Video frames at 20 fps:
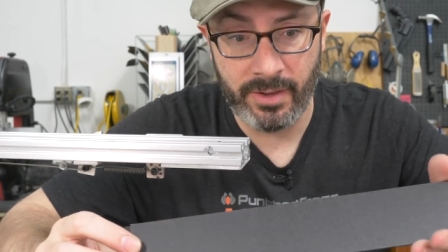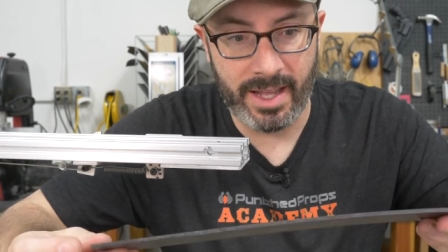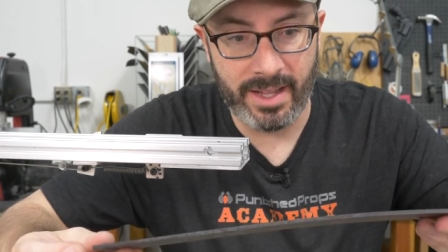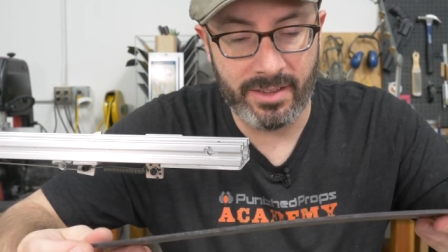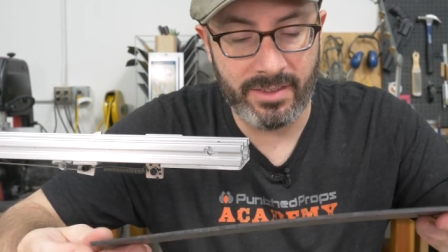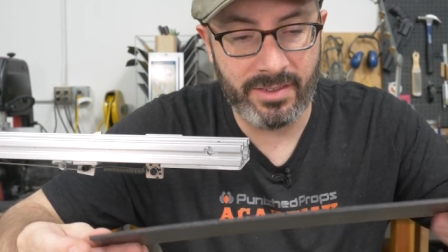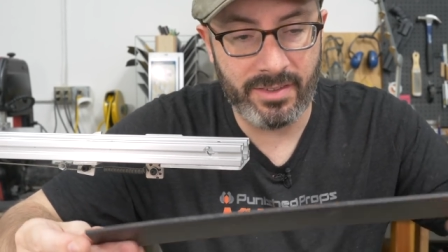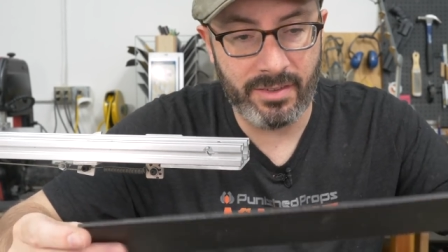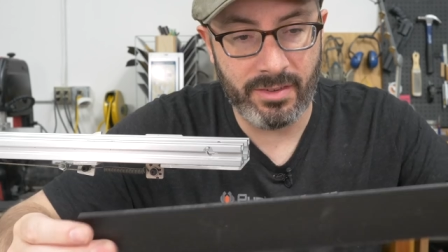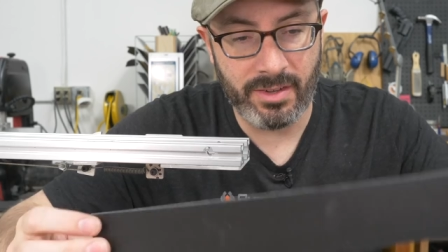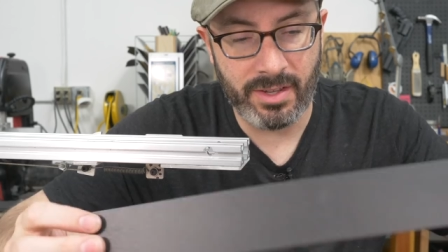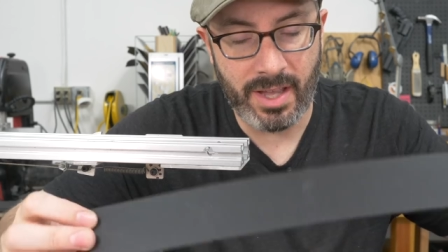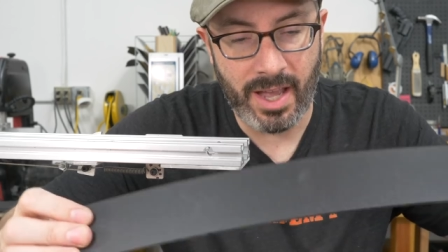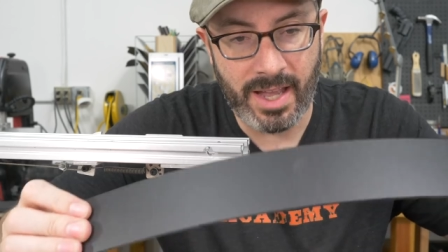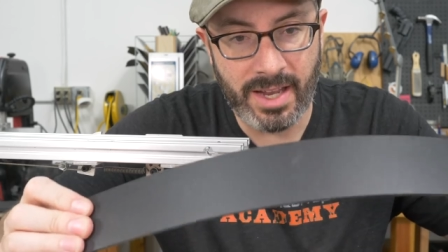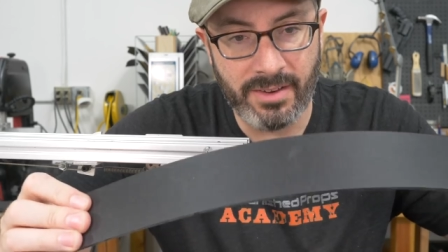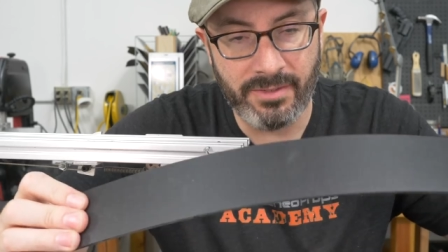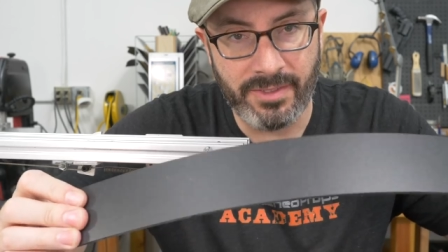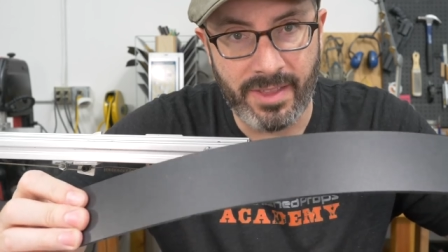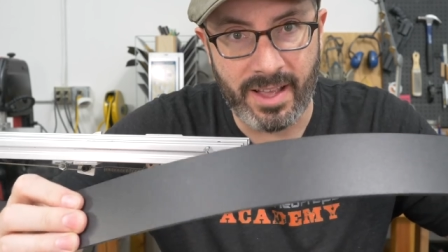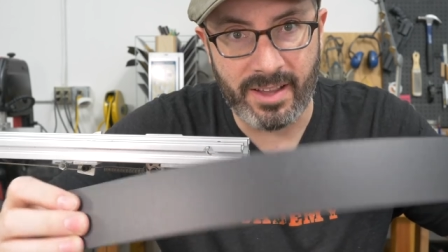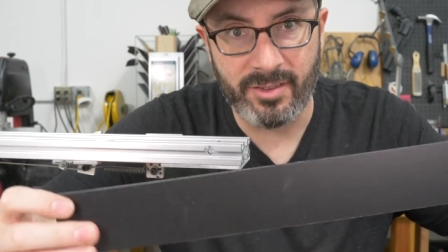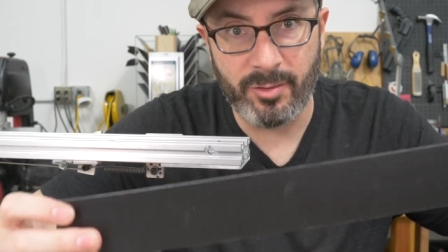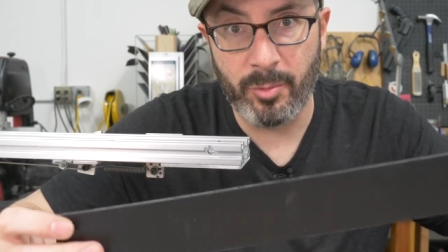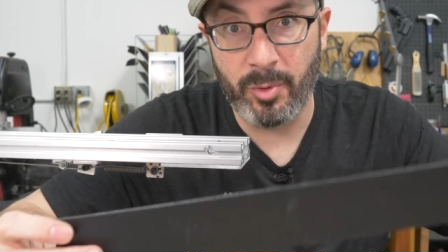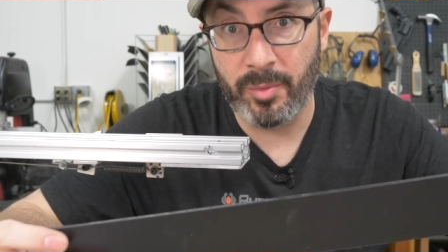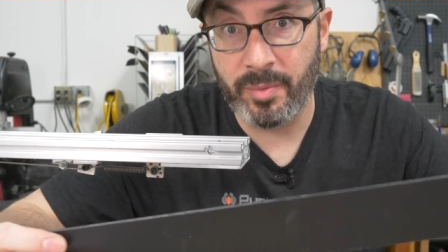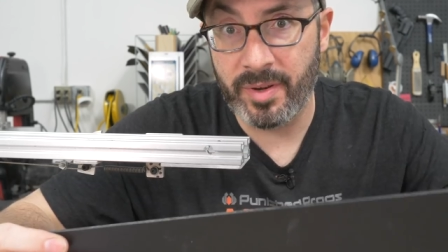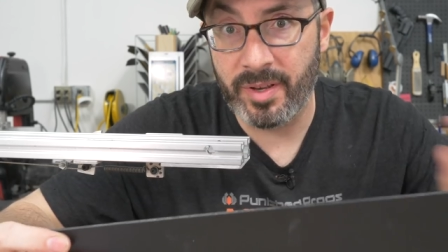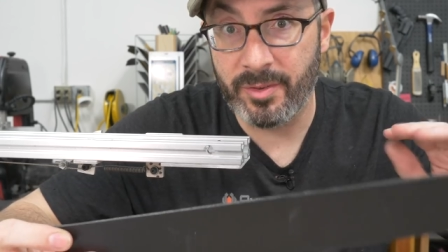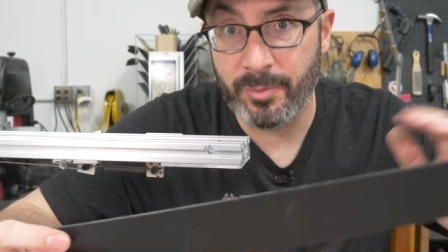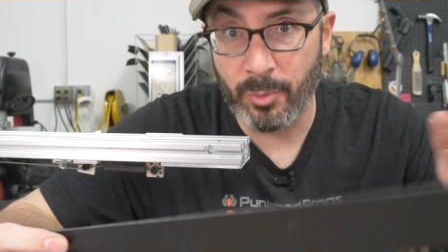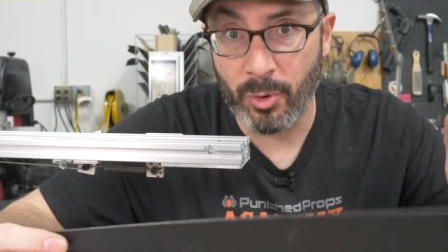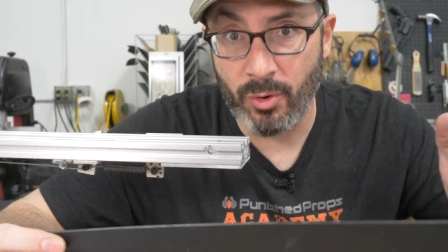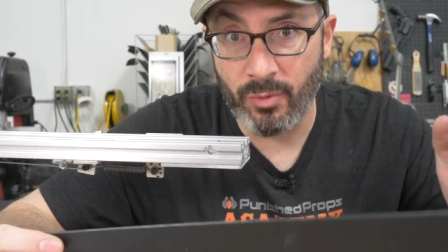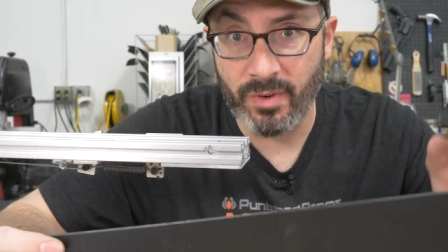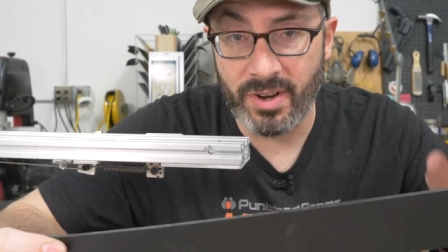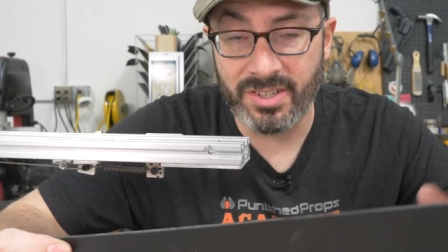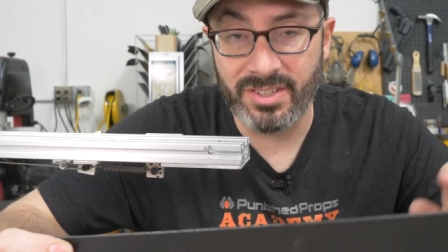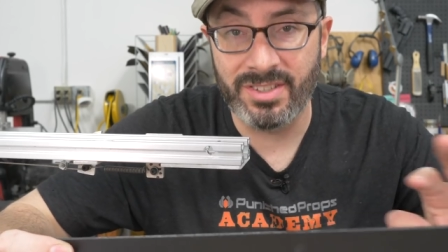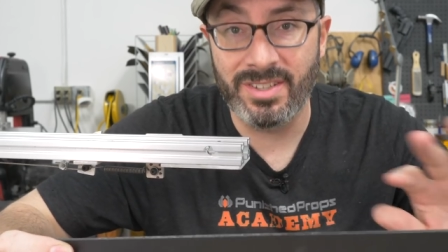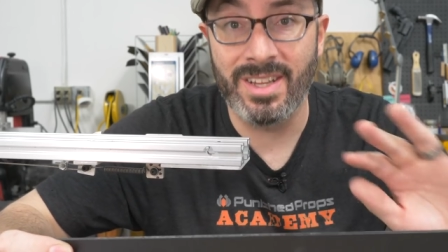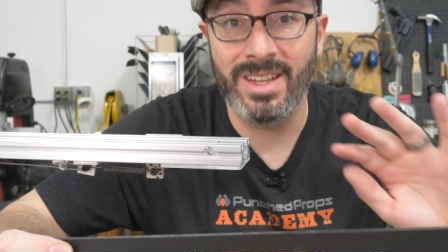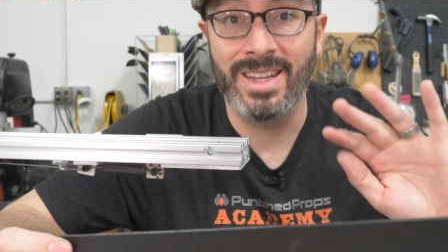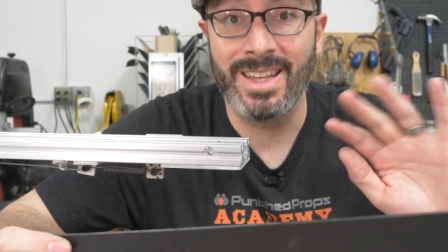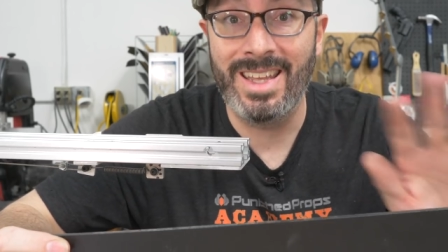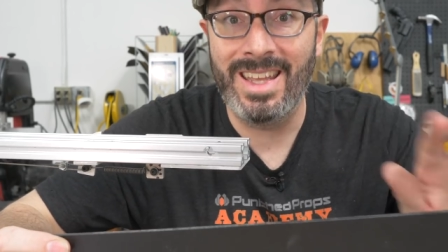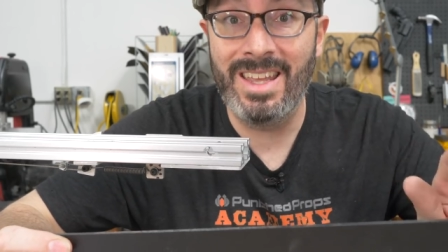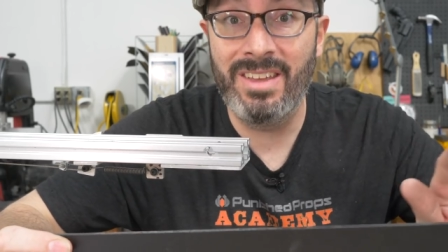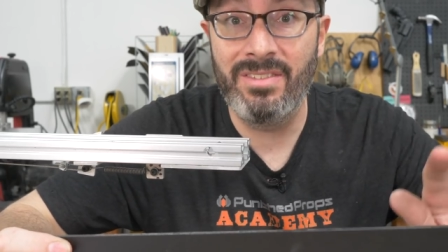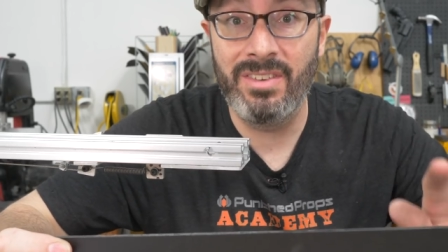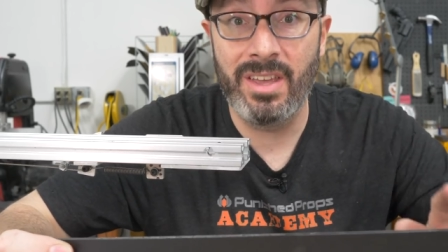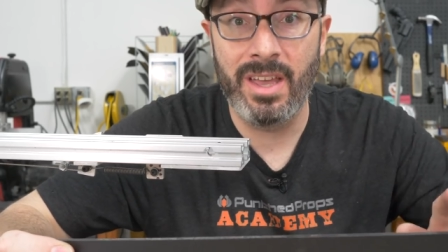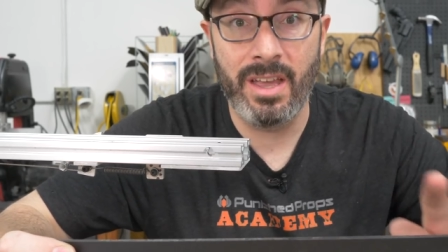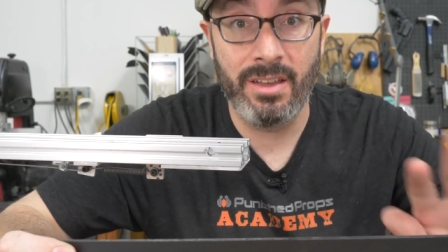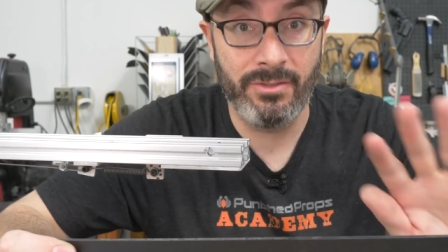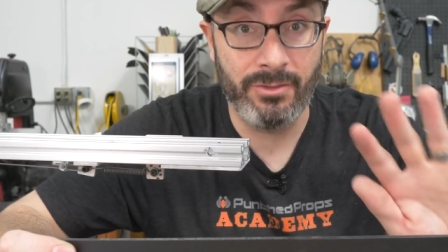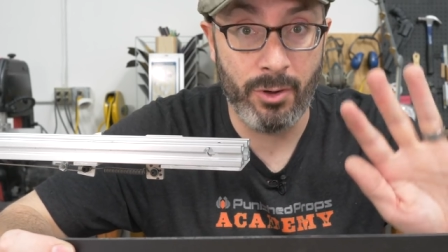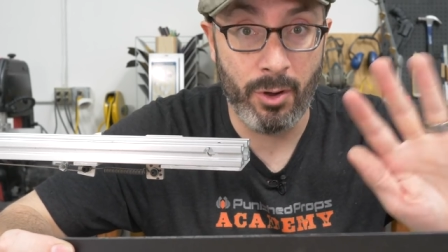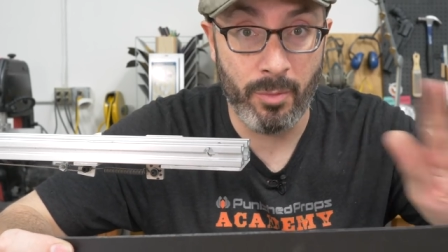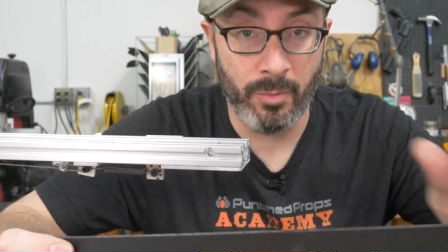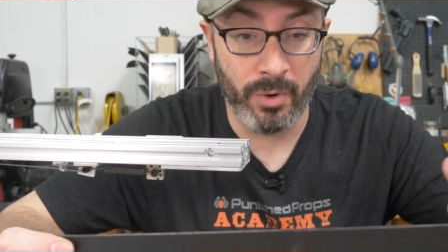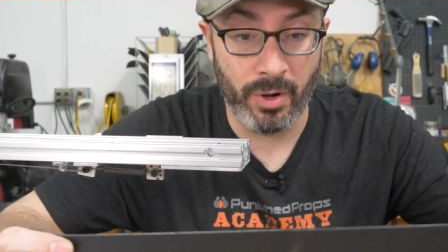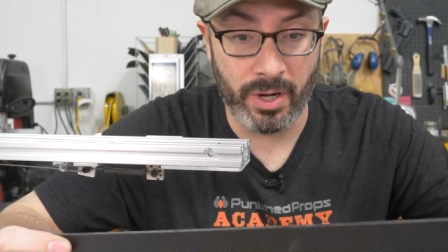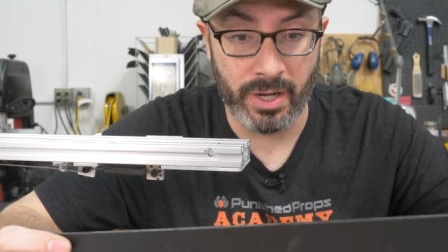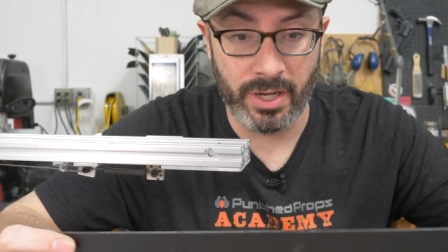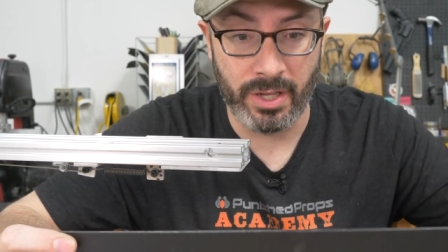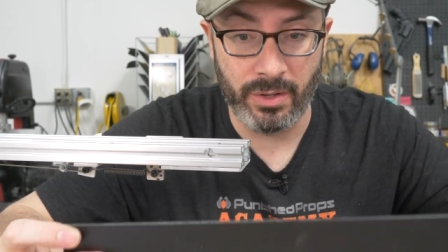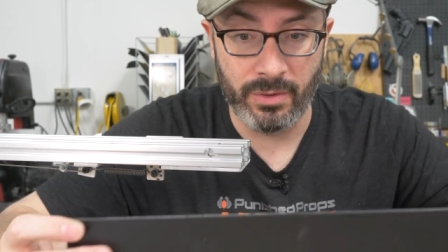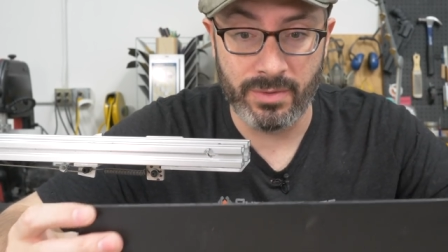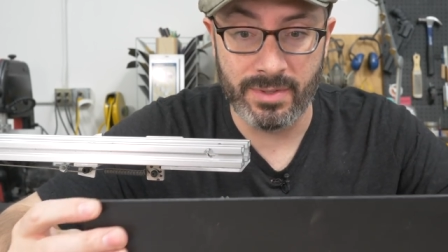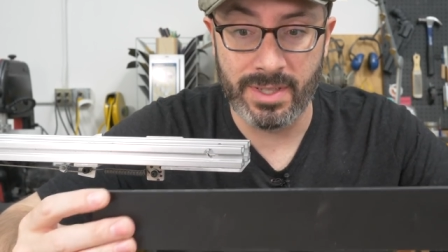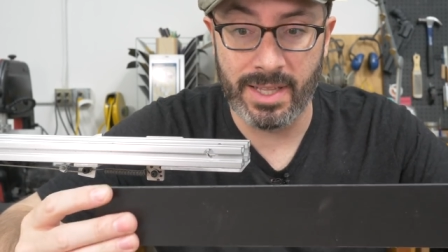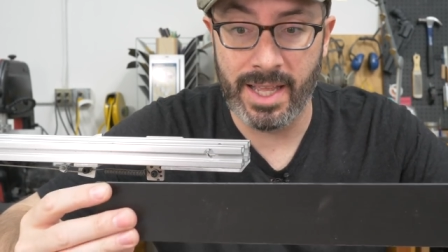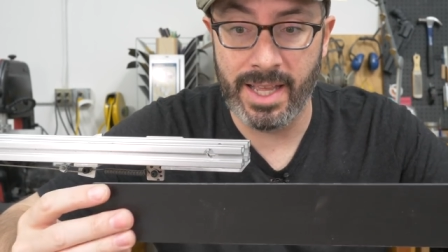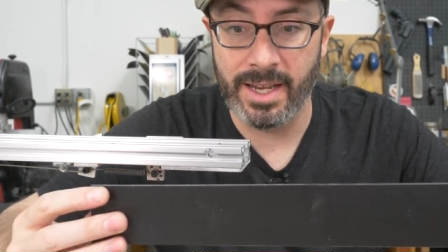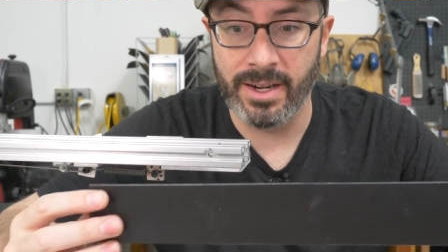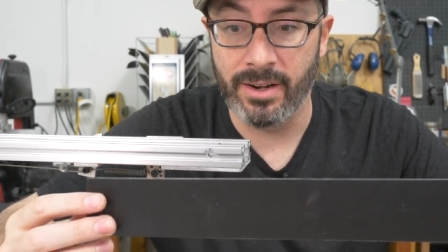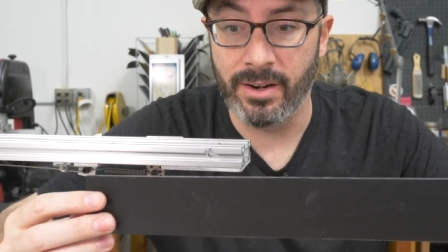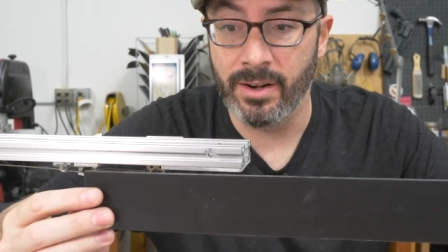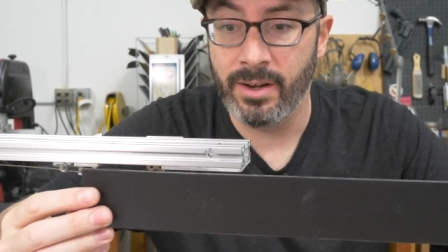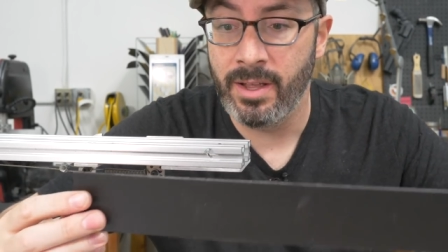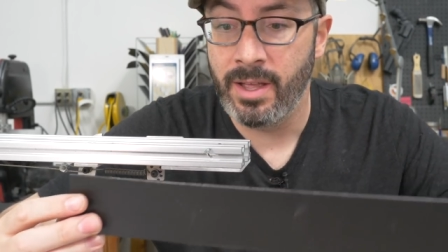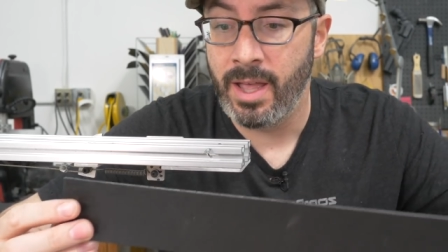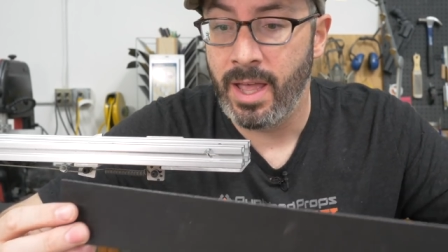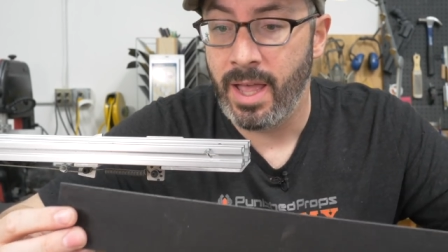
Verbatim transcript: It's kind of flexible, but it's more rigid than the EVA foam we're gonna use later